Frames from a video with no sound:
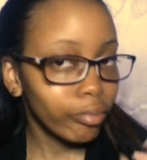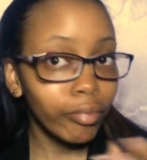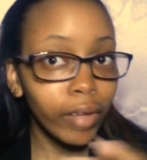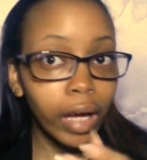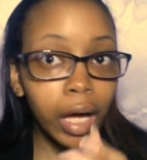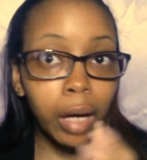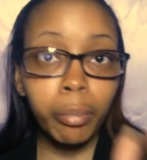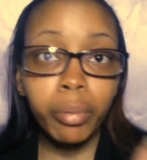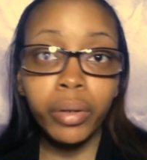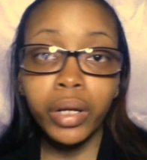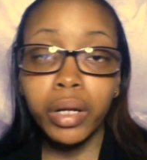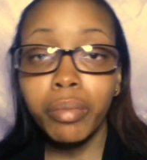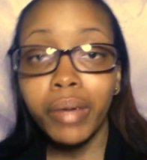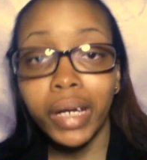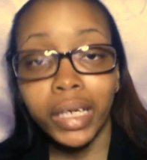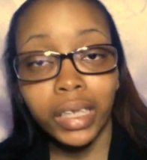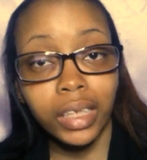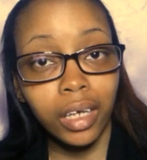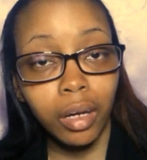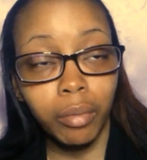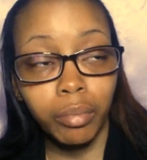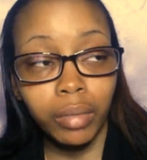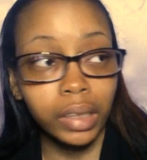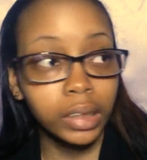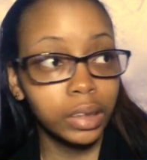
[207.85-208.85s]
I put it back
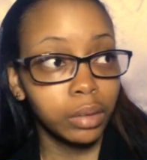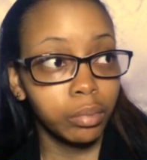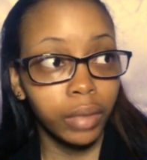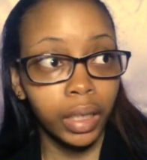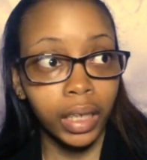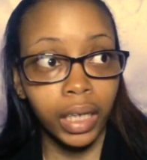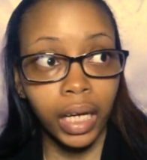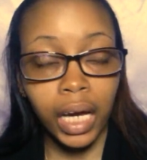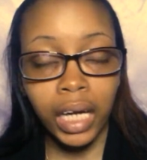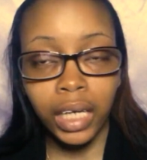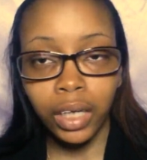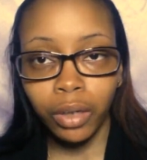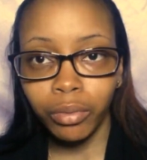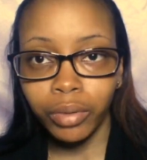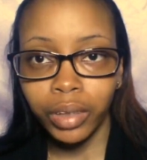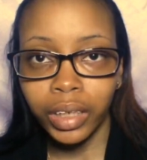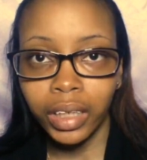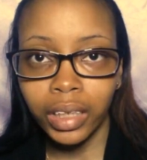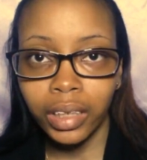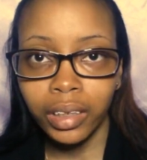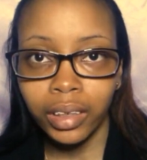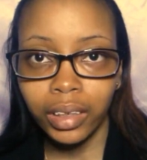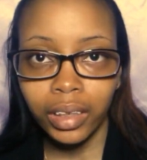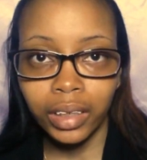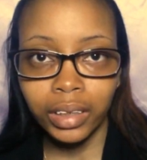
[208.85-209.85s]
down because I'm like, I don't need
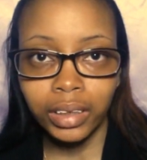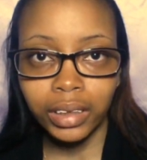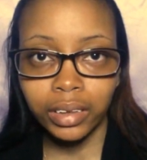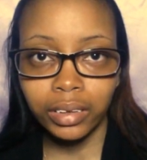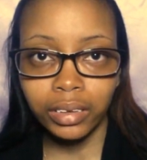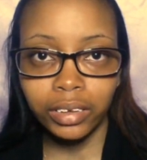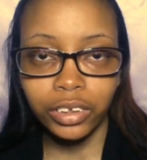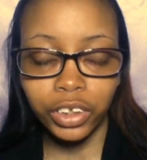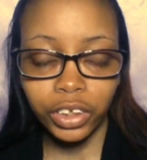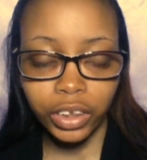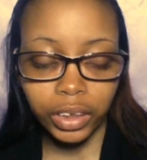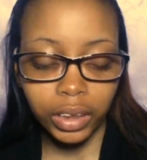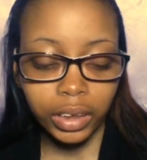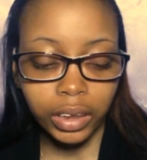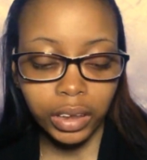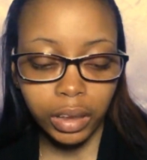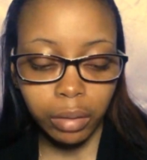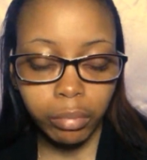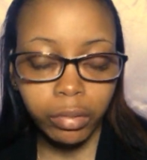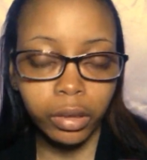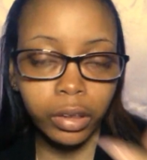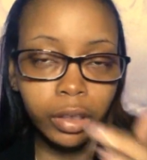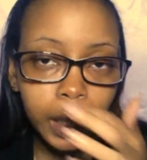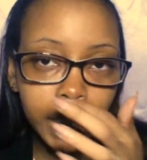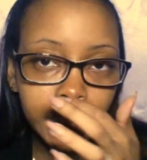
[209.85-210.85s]
it. It's just as
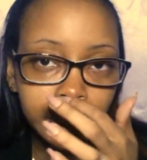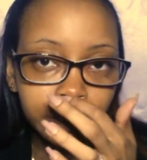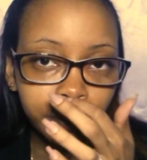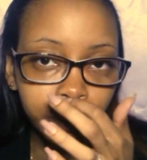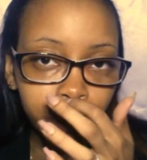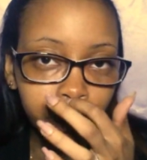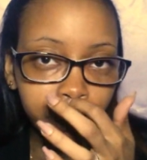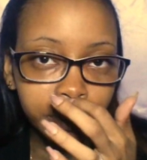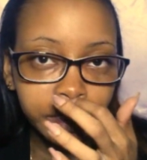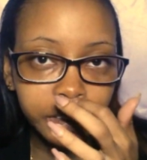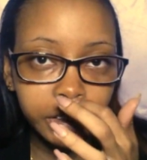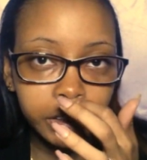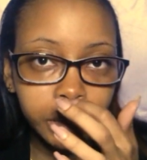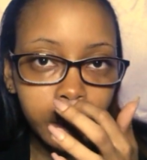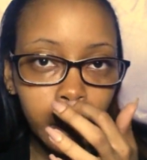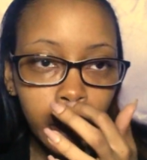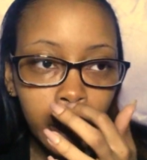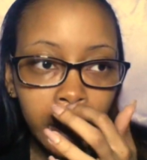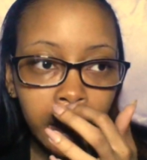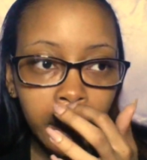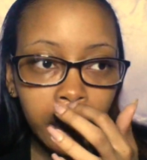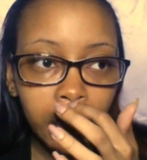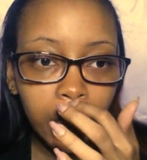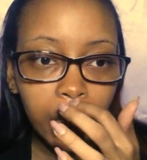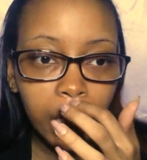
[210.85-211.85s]
similar as Fervent.
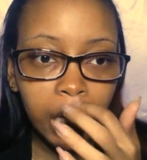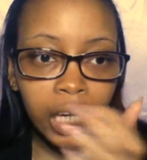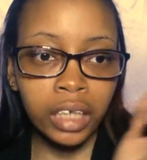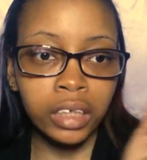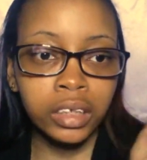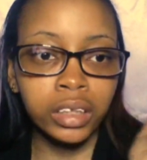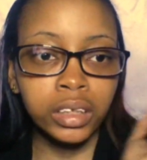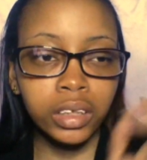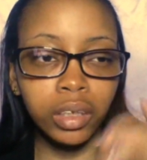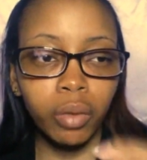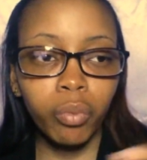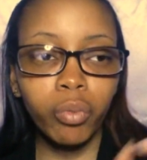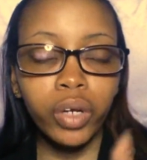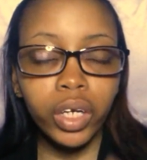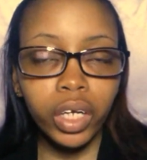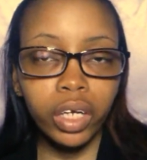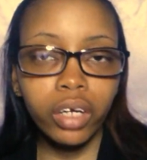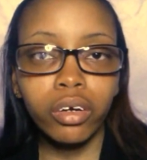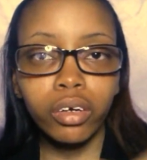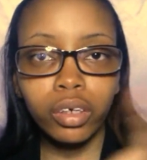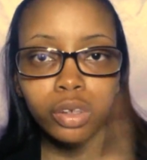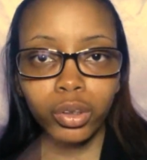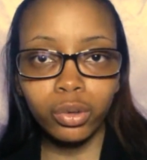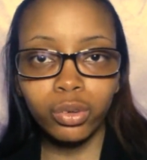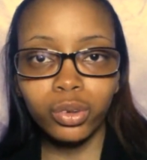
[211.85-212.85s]
And someone
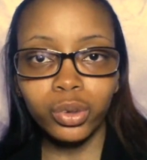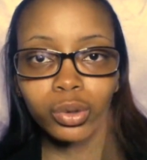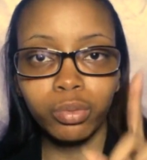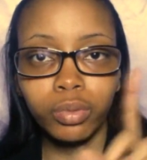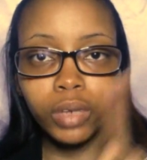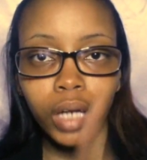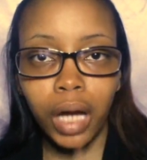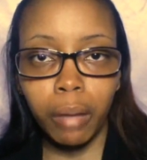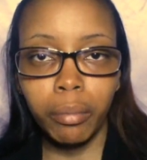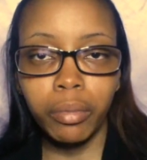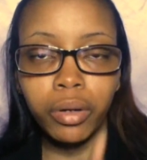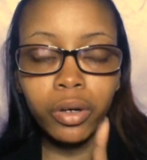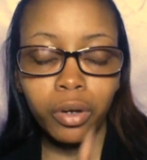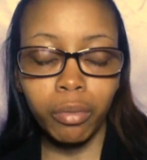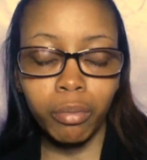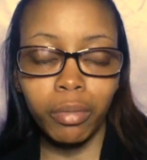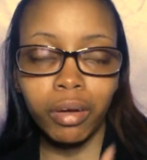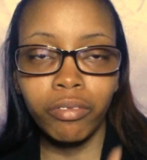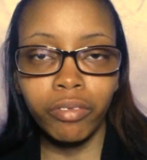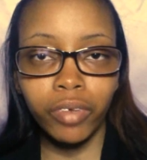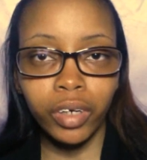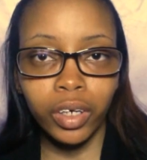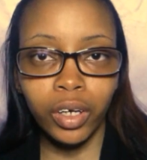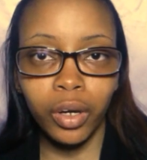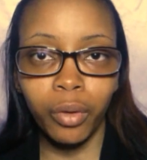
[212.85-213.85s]
here on YouTube commented on my
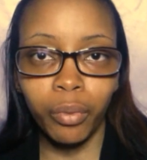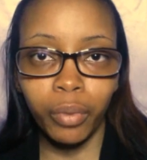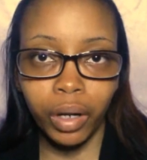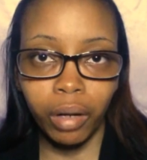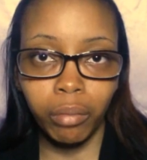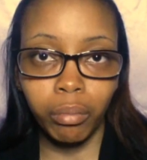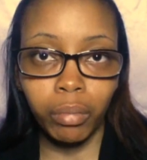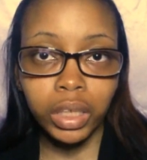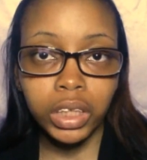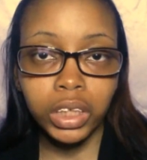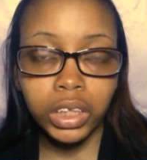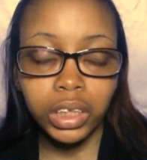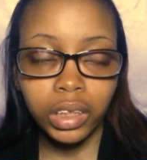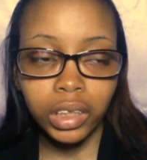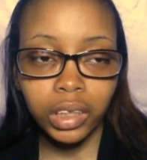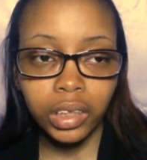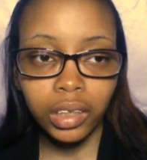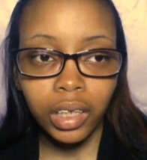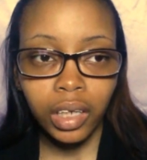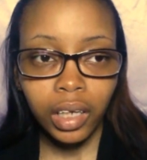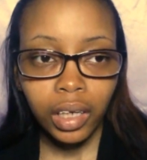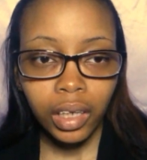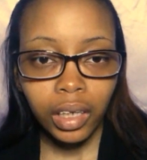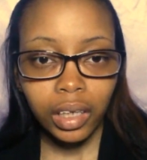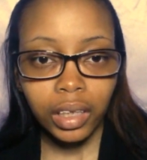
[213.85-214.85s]
video when I mentioned it
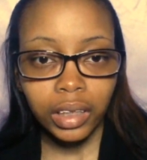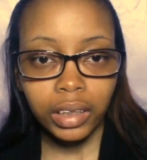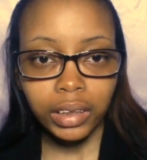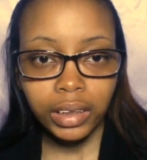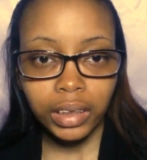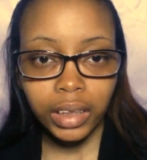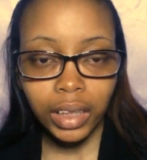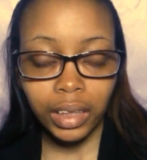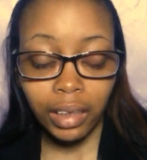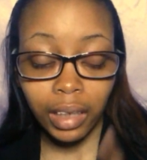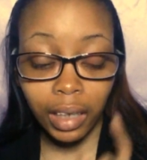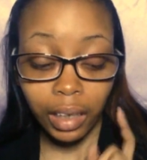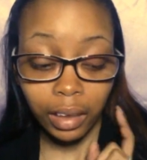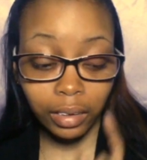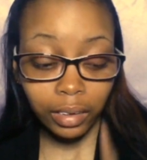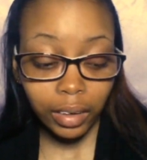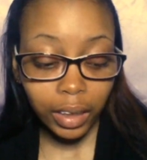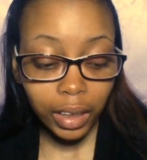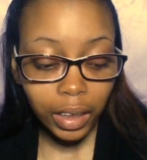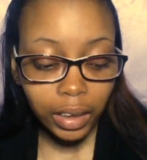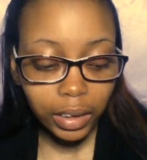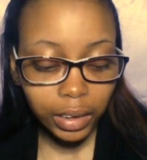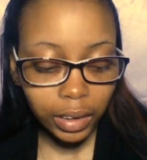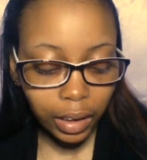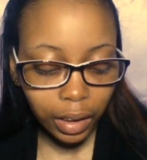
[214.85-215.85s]
and said that I
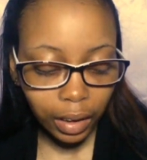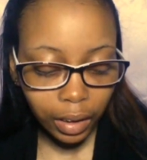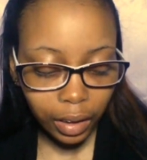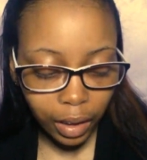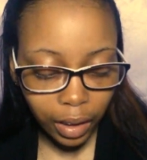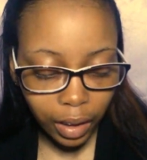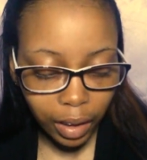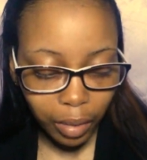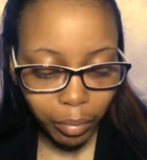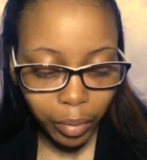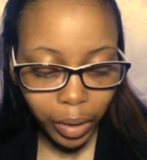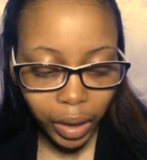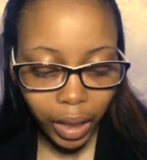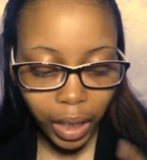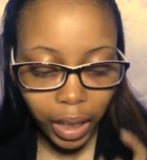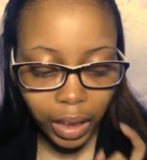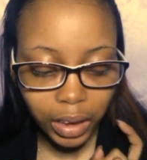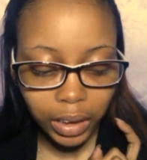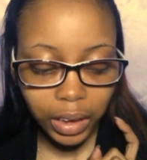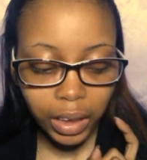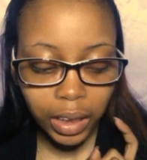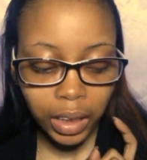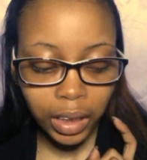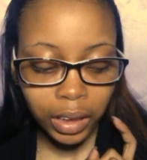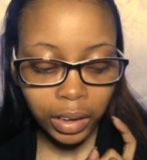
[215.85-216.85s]
need to get it
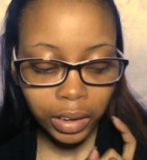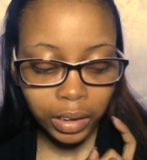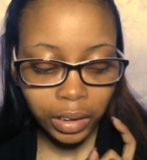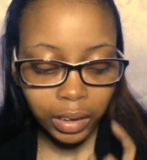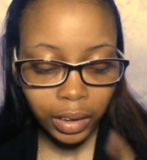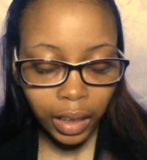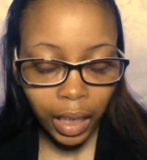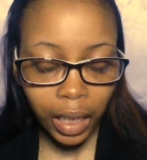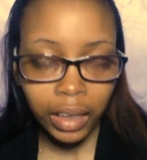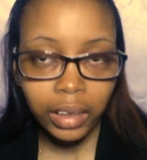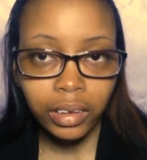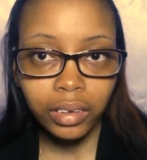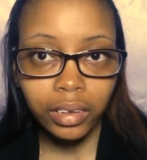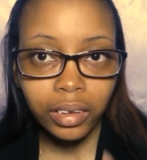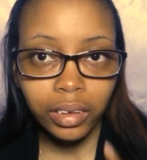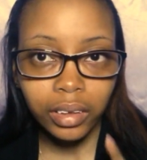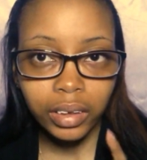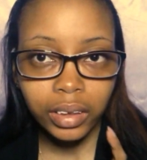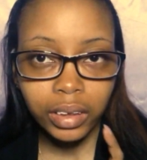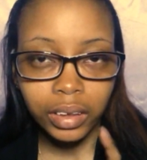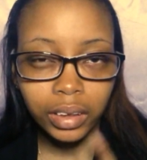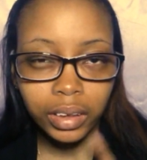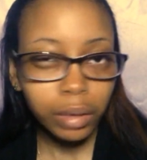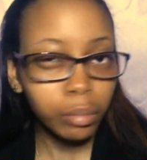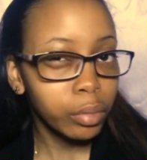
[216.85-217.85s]
because it is not
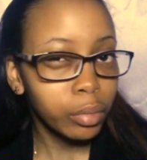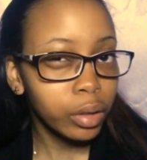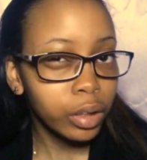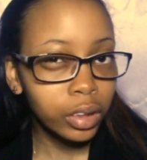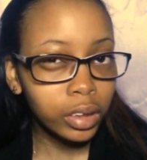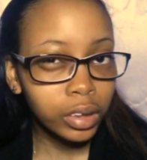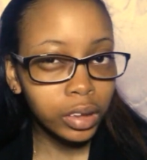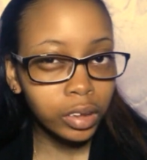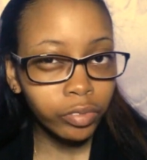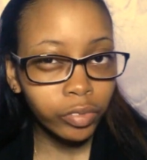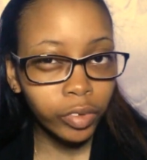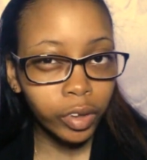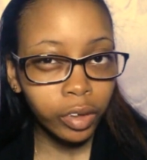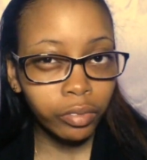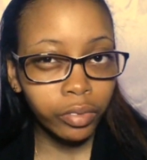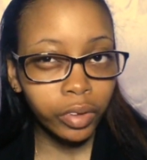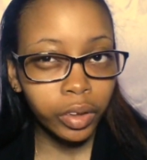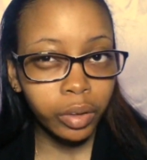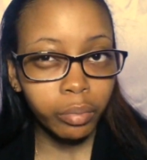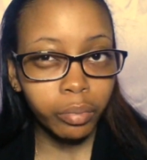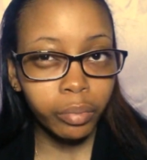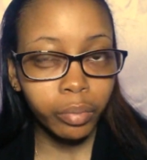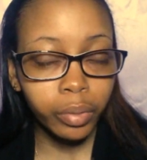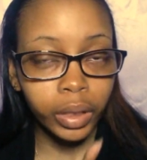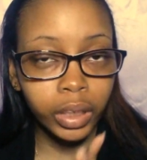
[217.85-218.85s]
similar to
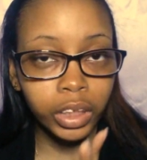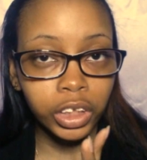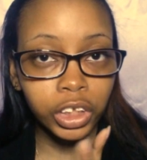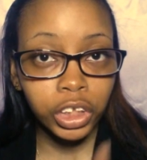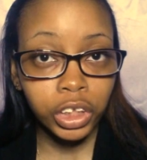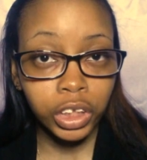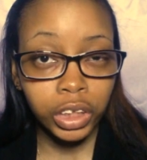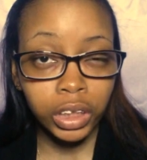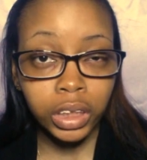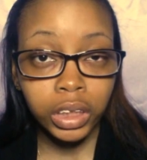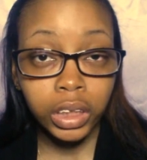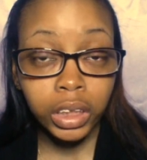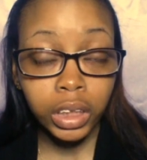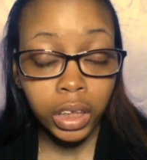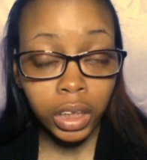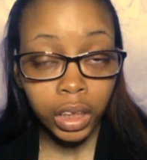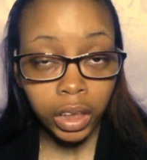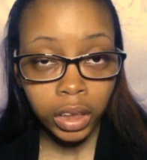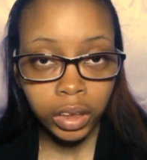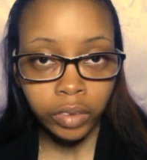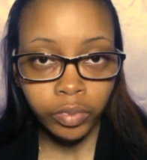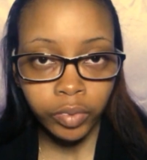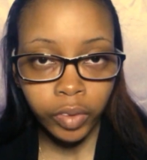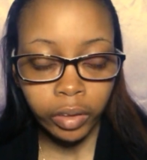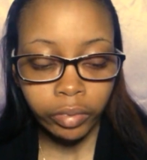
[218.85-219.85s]
Fervent, but it's just as good
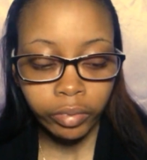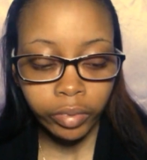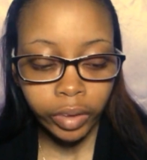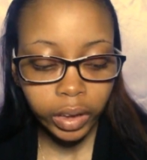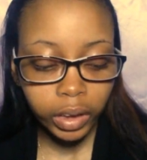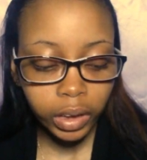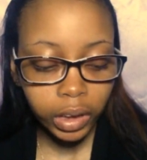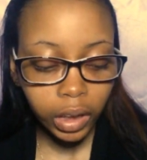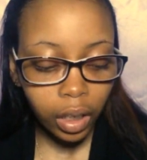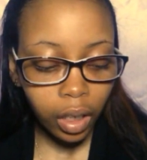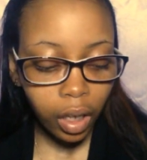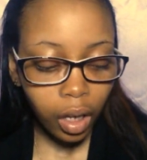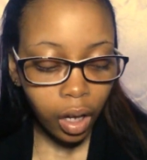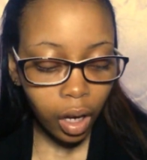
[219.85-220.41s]
as Fervent.